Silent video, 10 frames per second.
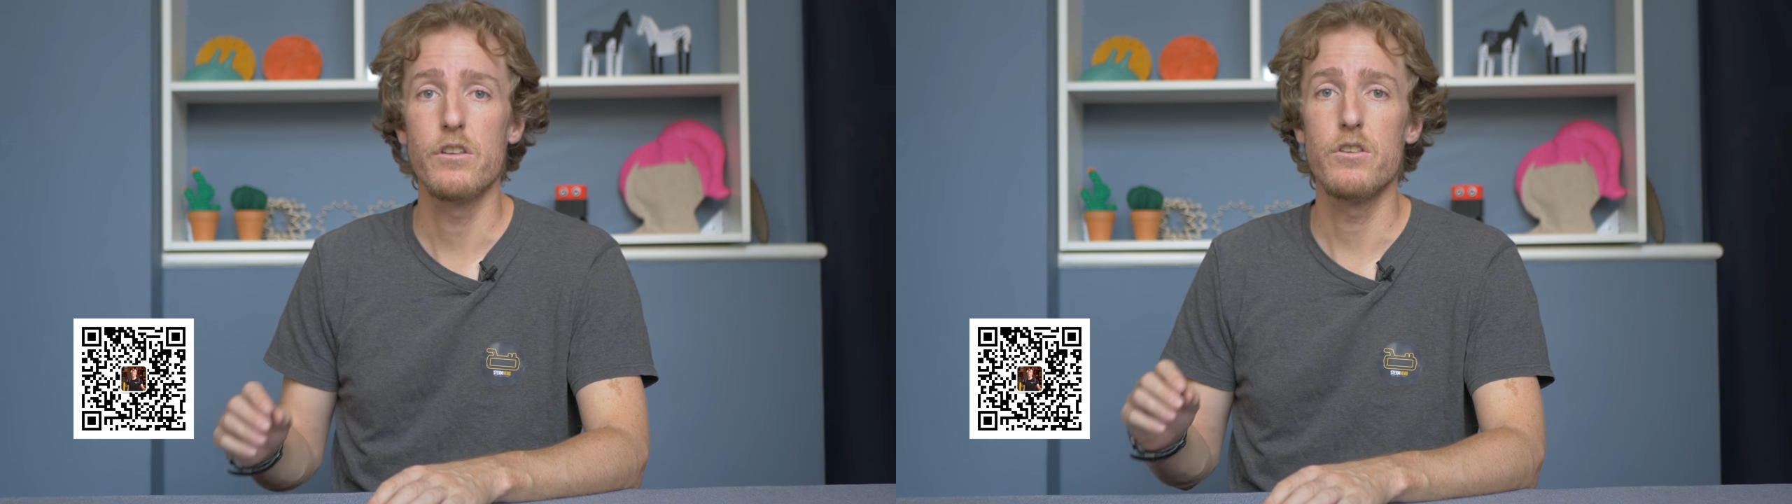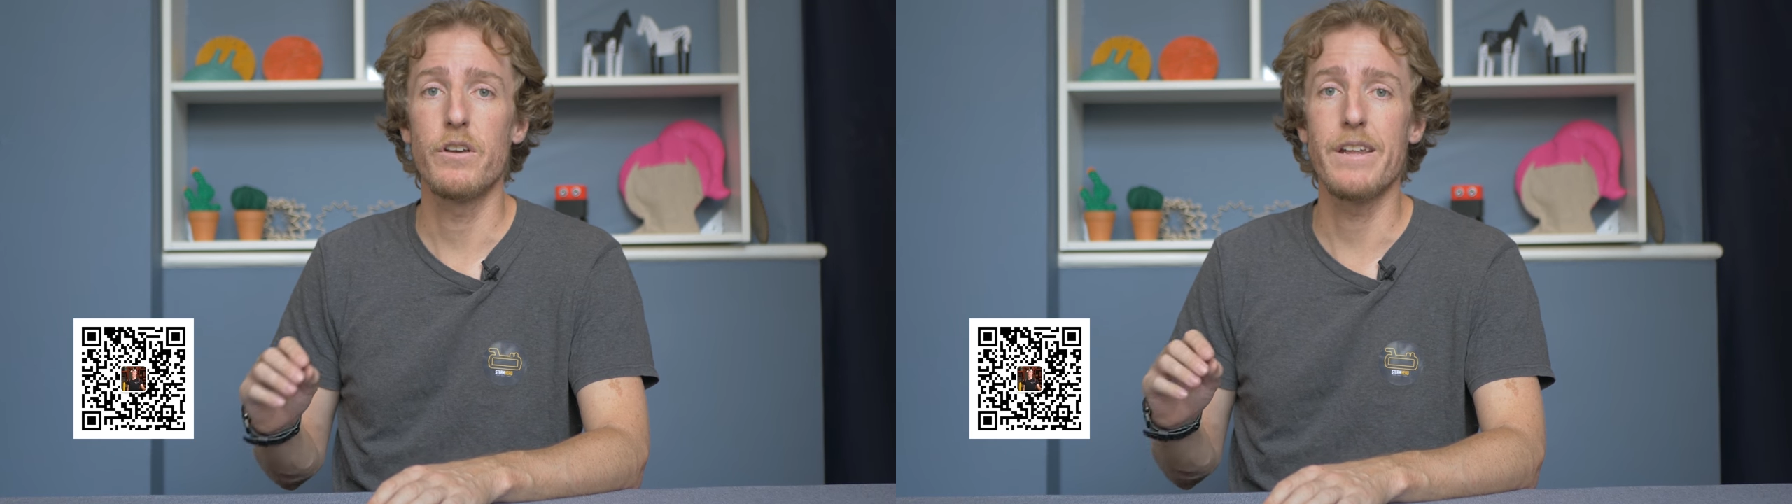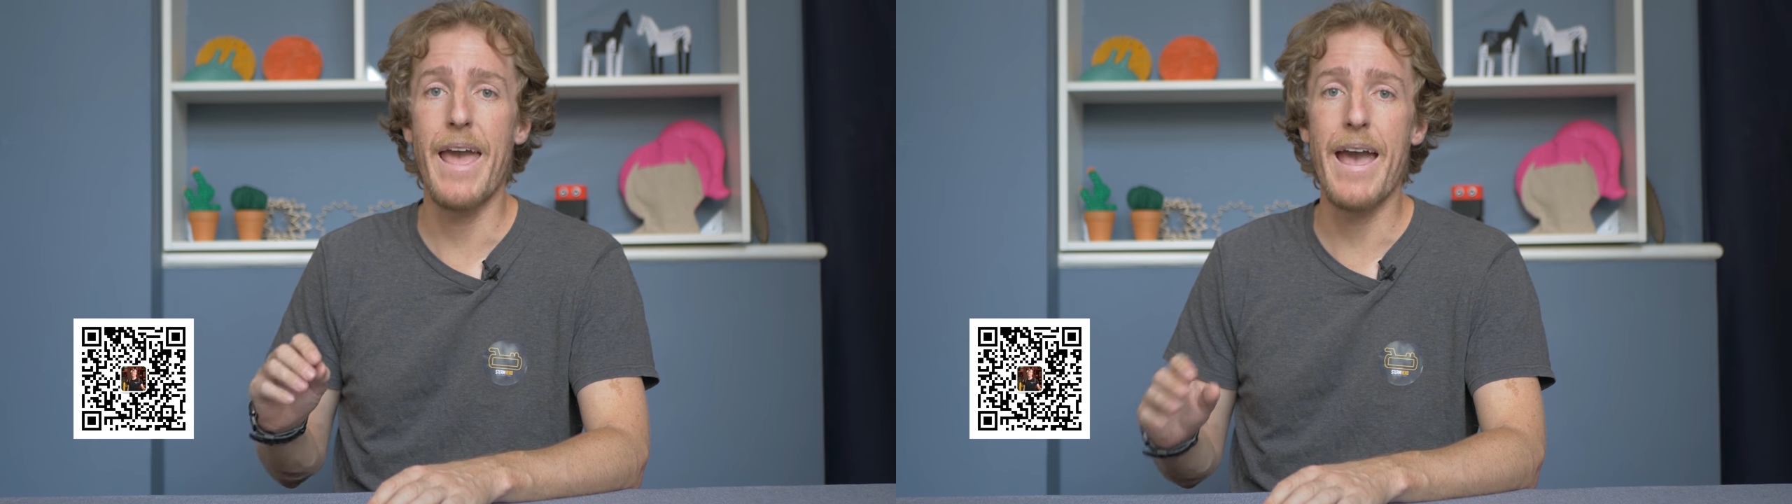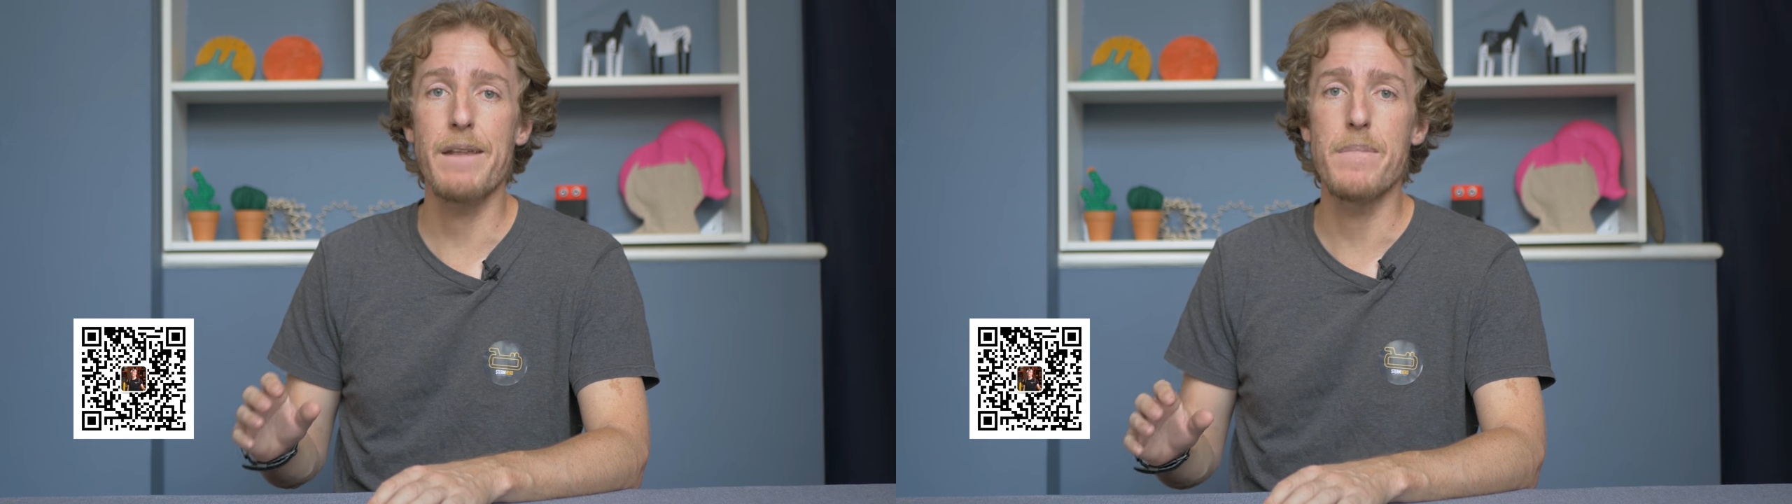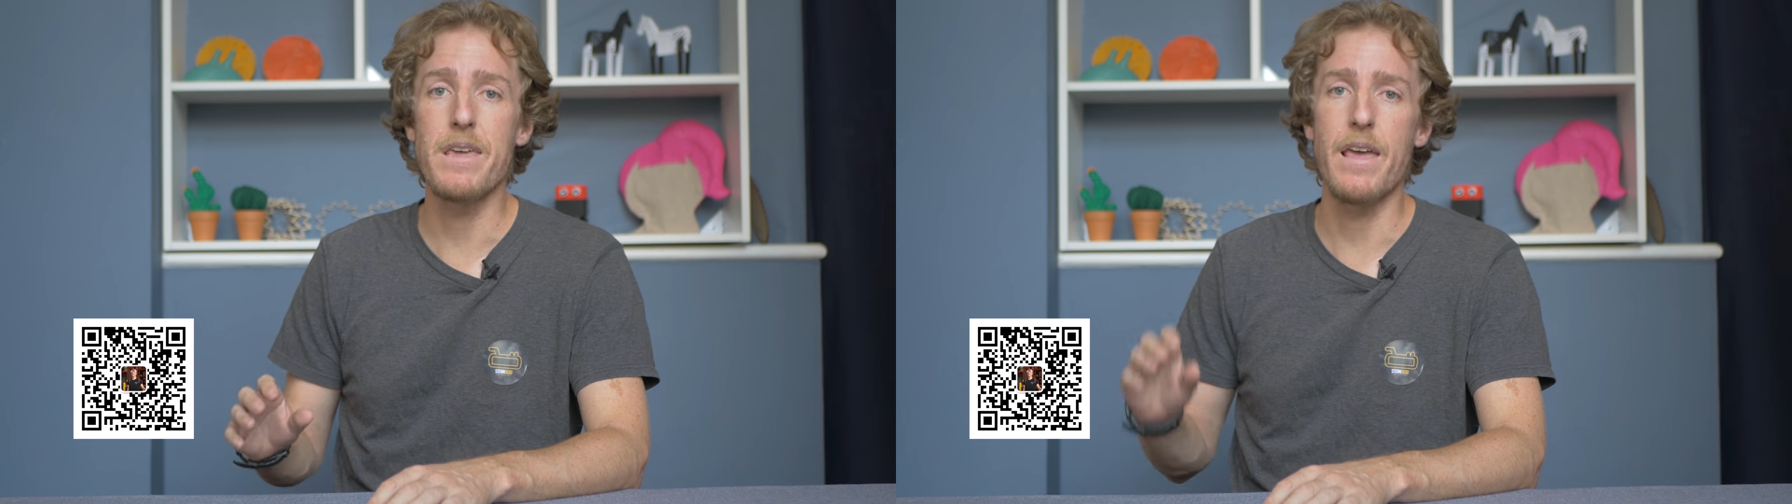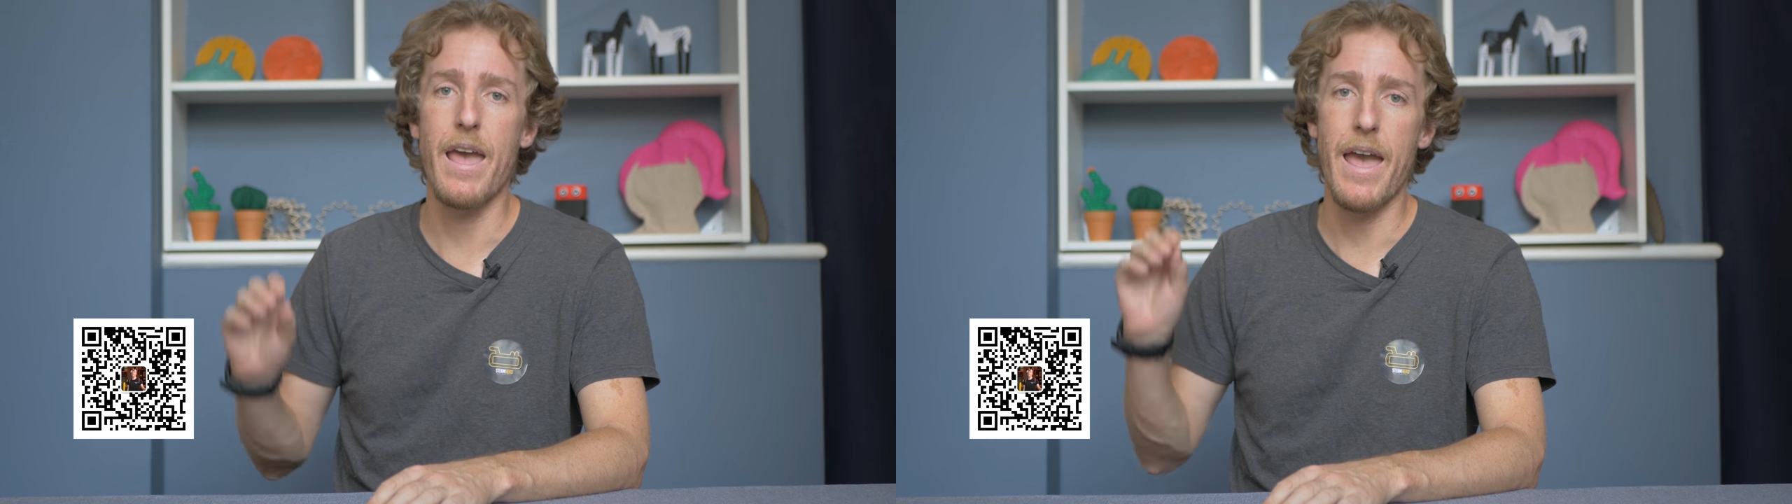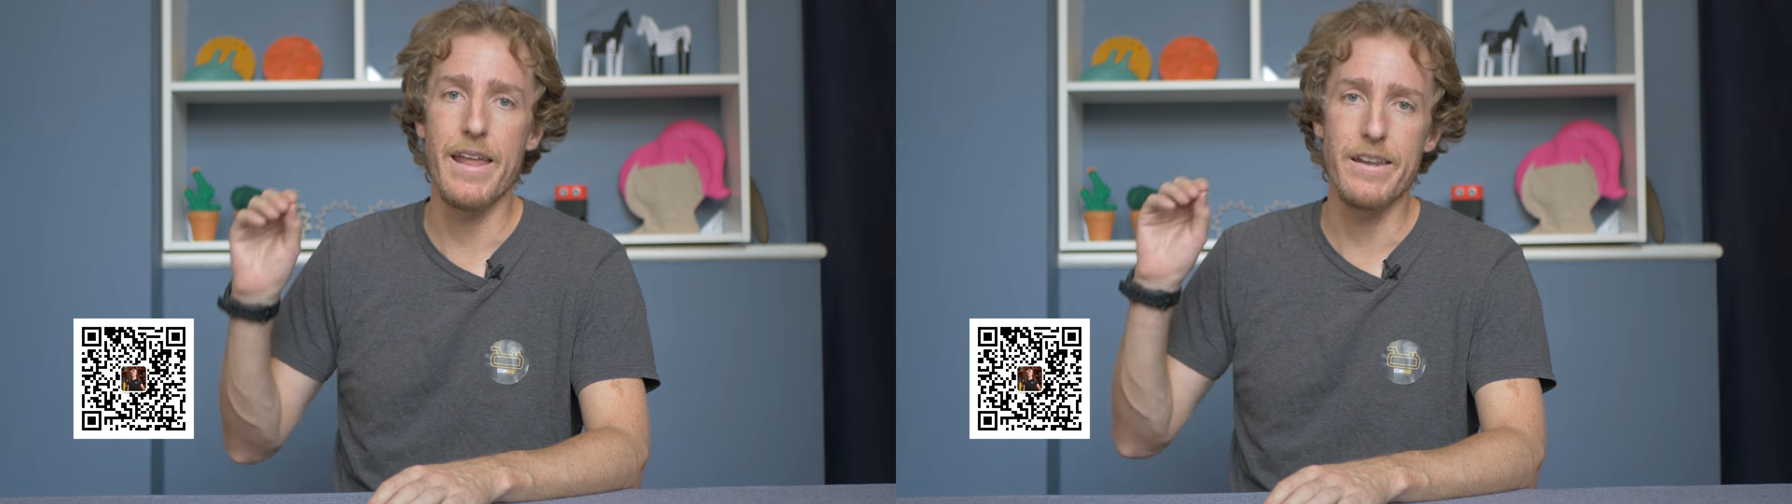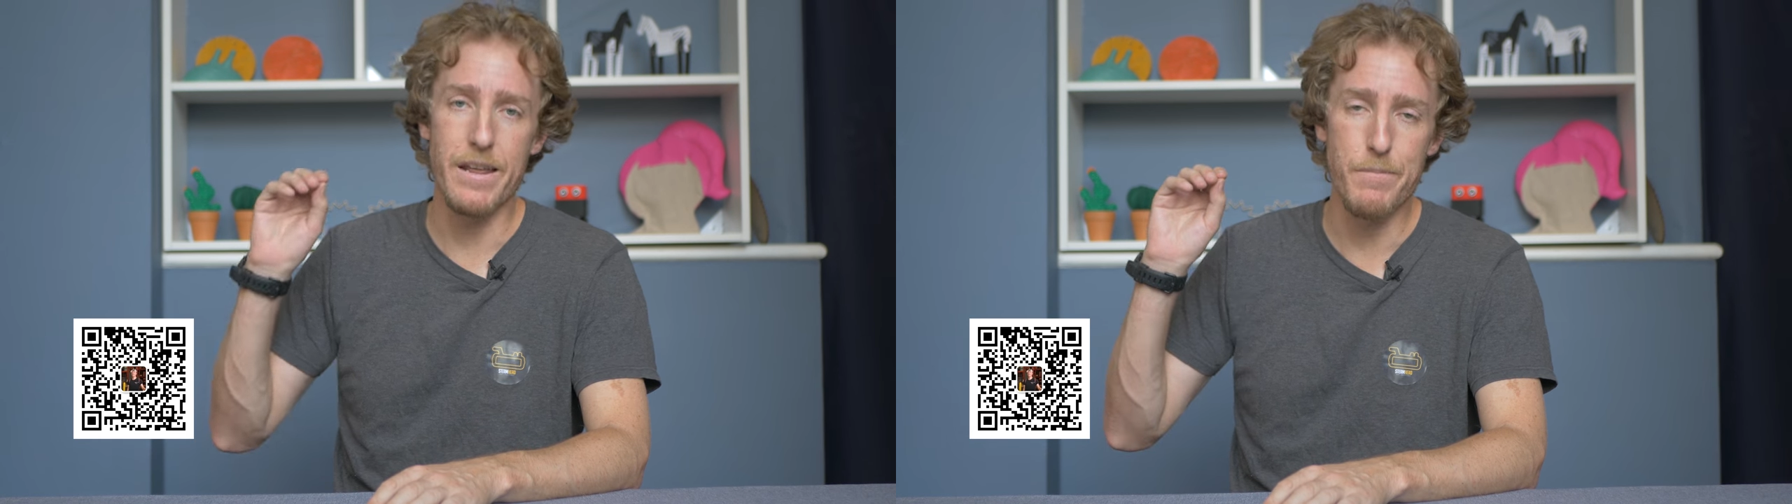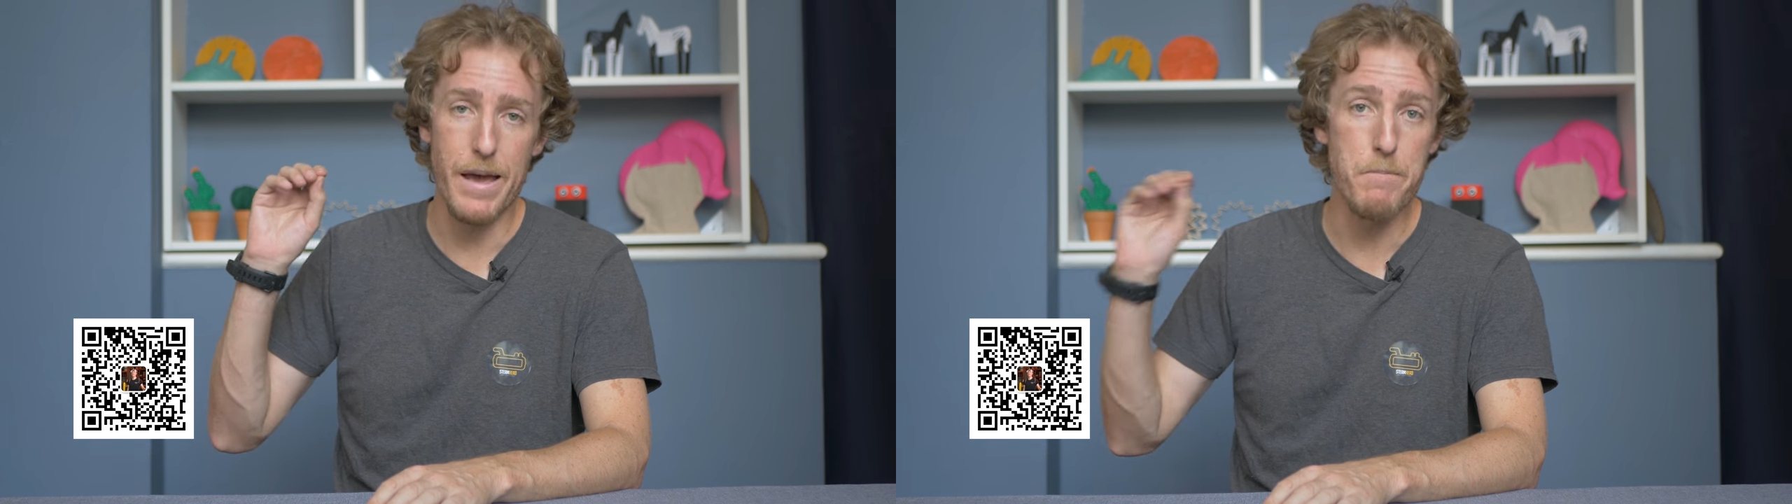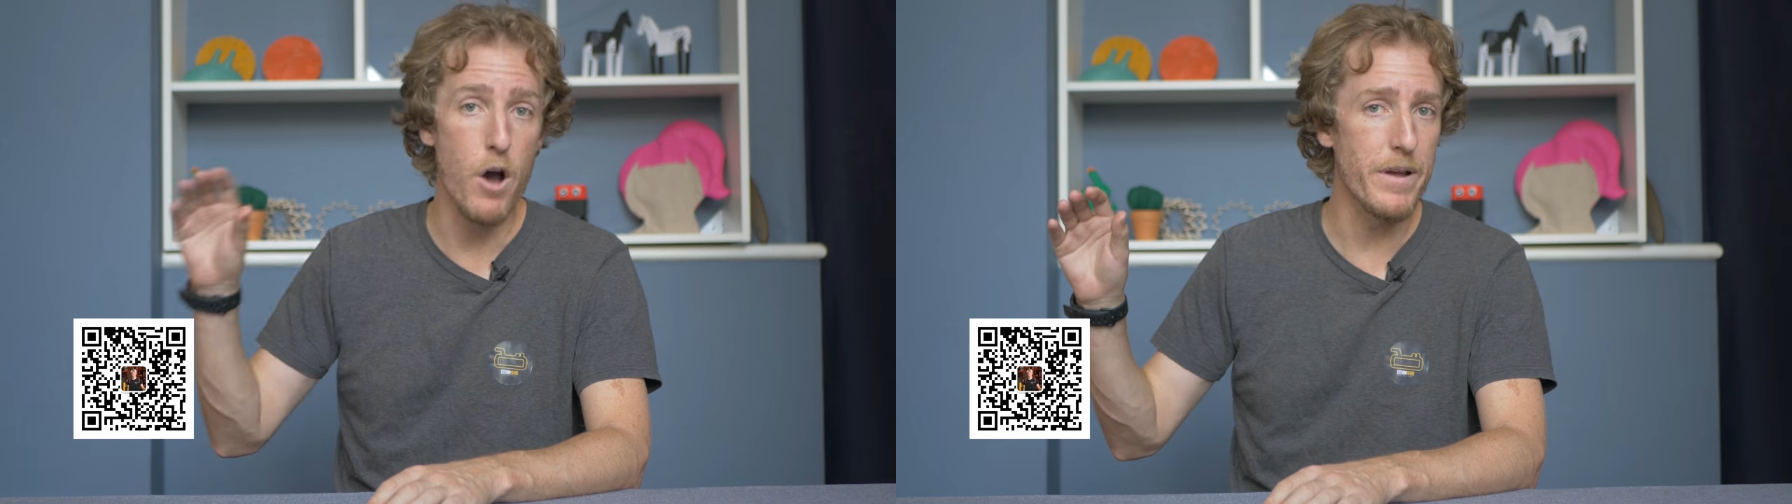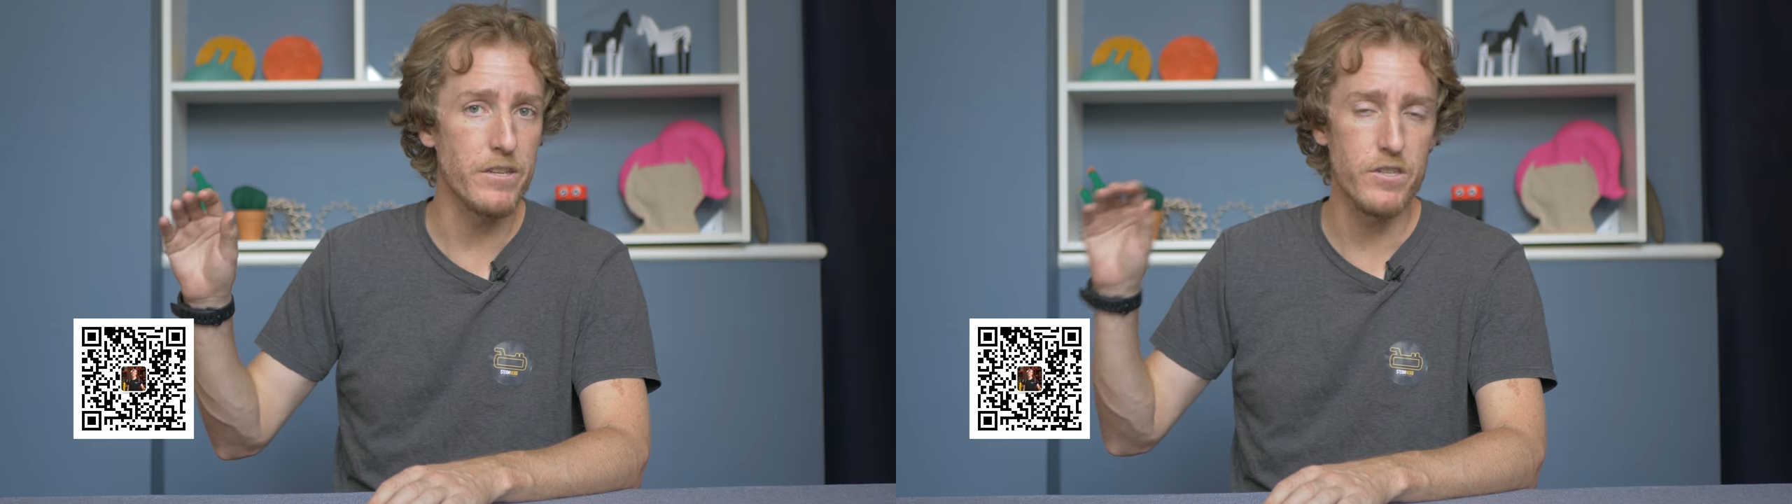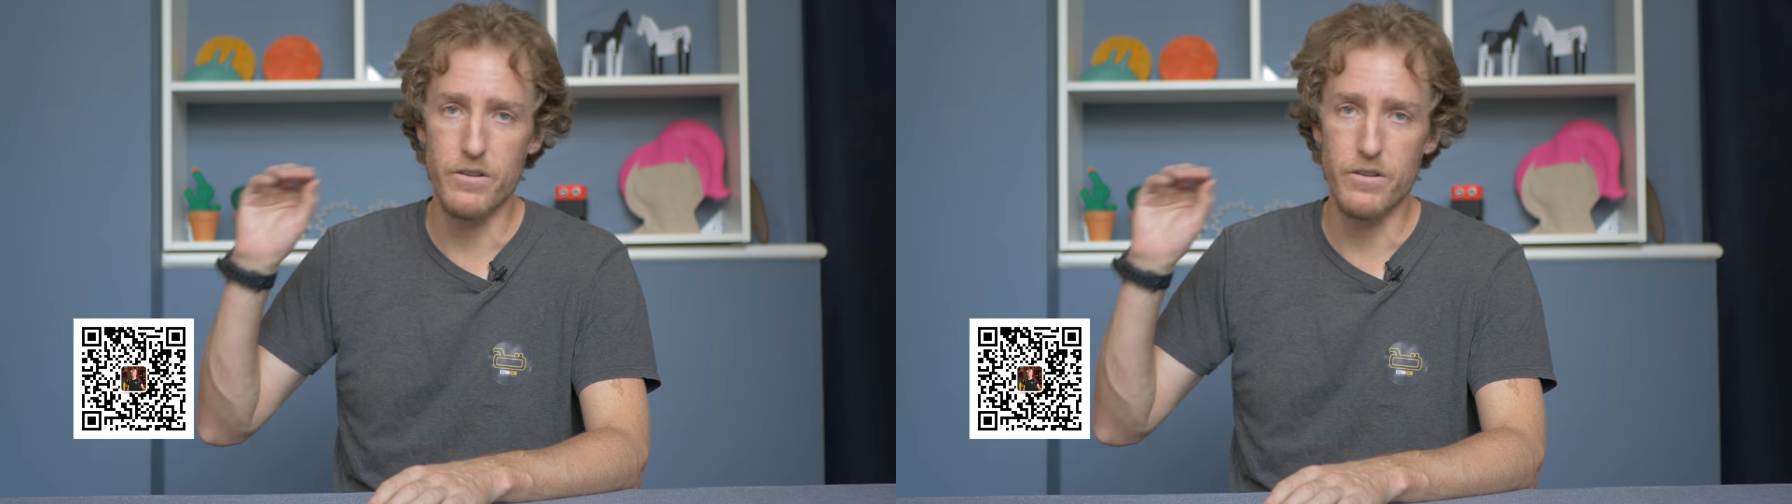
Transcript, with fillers: You can add me, and in my moments,